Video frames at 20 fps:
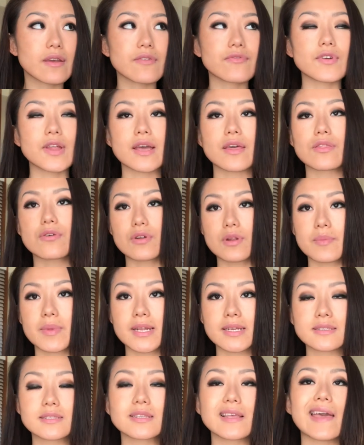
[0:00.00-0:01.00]
there for like 30
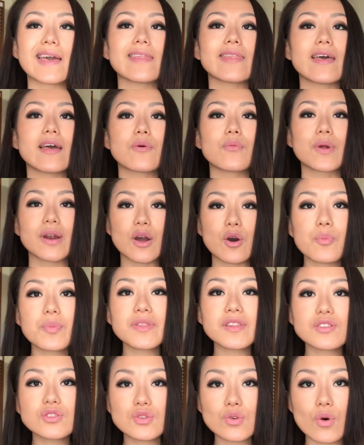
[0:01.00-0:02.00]
minutes. And then when I
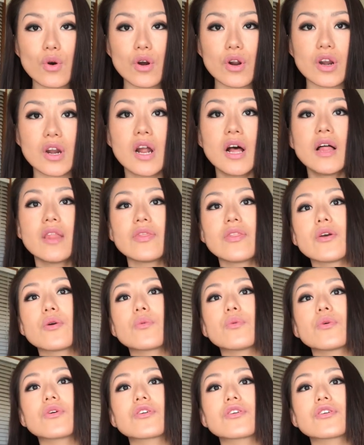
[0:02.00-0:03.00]
opened the door,
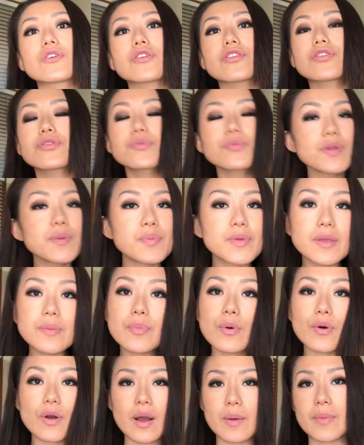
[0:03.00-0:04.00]
there were 3
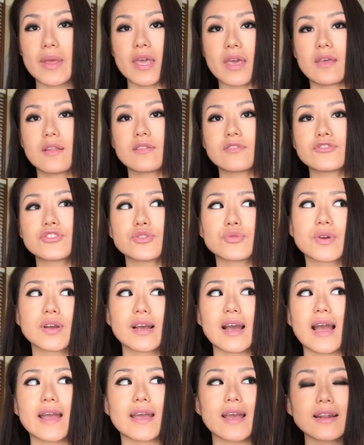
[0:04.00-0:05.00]
people coming in. So
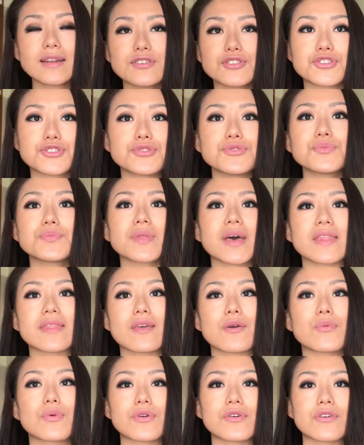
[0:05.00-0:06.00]
I kind of assumed that
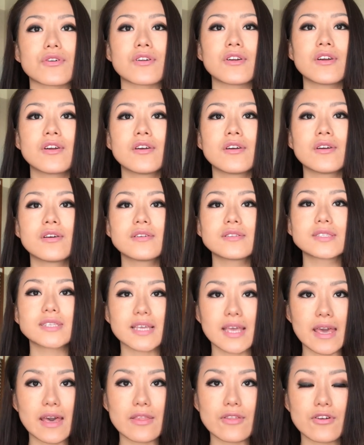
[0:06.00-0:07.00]
they were
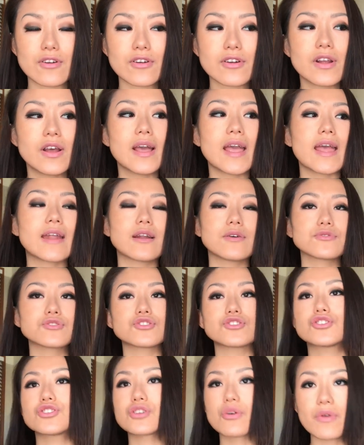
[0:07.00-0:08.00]
together and I was
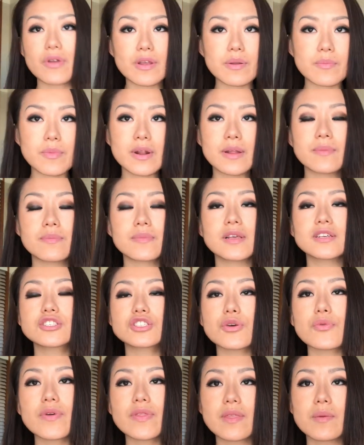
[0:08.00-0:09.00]
just showing
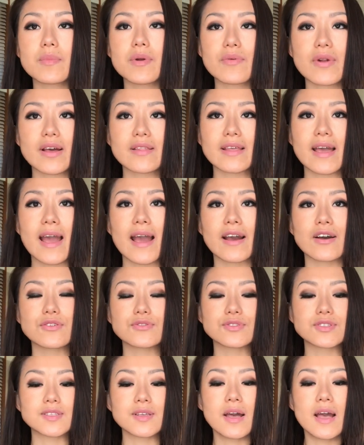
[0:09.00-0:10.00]
them around the
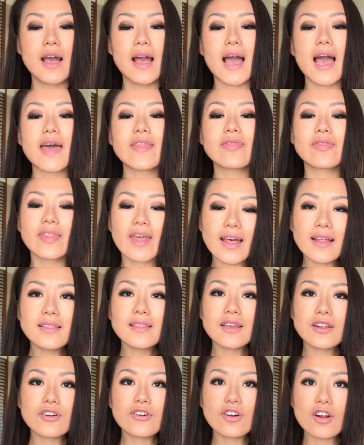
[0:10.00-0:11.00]
house. And then
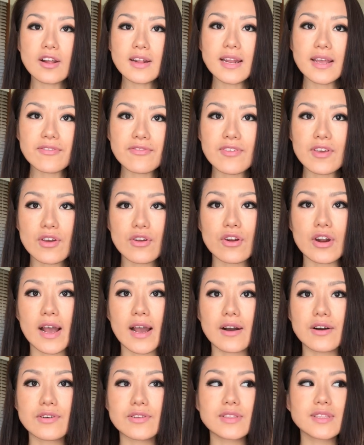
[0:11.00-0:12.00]
later on, I figured
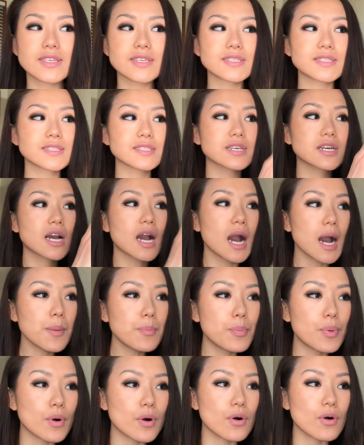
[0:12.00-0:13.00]
out this
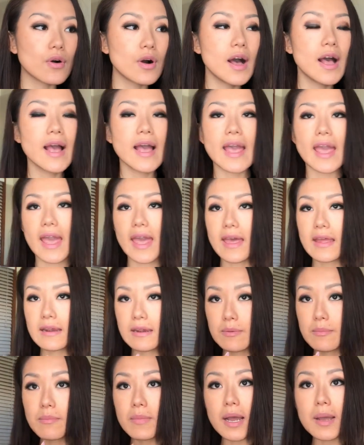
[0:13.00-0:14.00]
couple
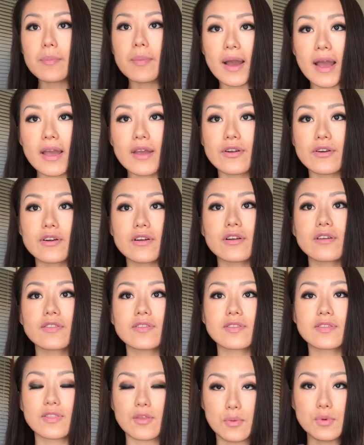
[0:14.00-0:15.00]
and my buyer,
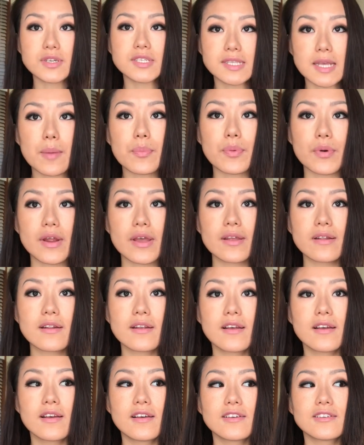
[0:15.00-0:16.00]
they were separate.
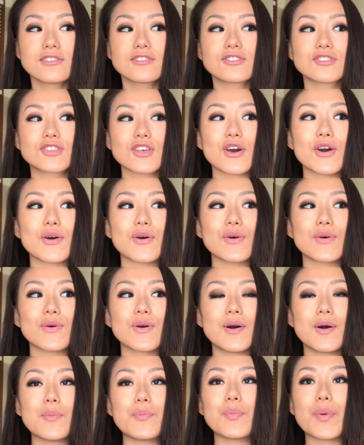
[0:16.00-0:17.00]

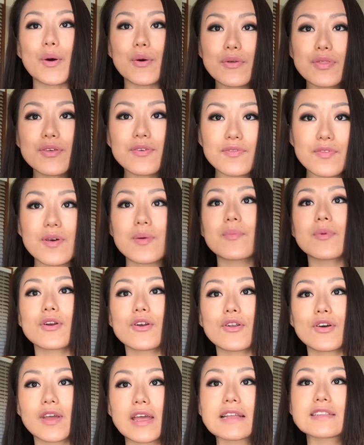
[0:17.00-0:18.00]
So both of them
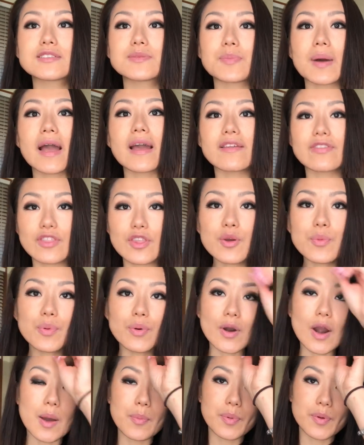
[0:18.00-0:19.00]
are looking to buy a new
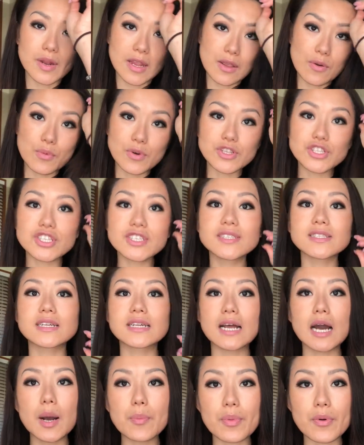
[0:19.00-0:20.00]
property, which is
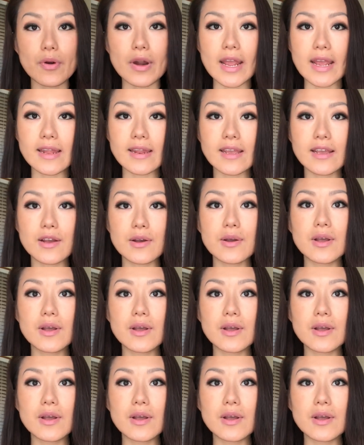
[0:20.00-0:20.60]
an upgrade,